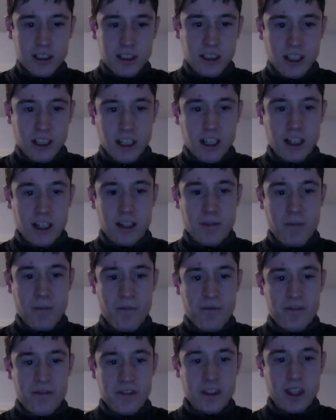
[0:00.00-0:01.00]
Um,
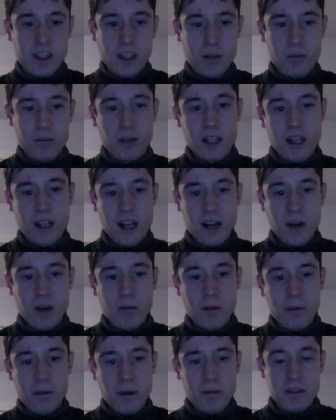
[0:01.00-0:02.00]
but I don't
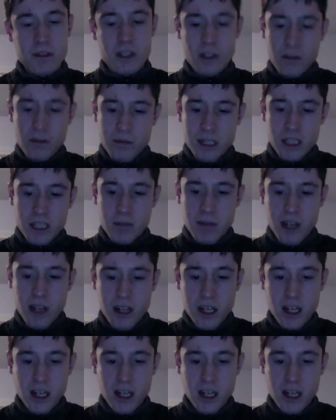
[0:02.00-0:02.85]
remember too much about it.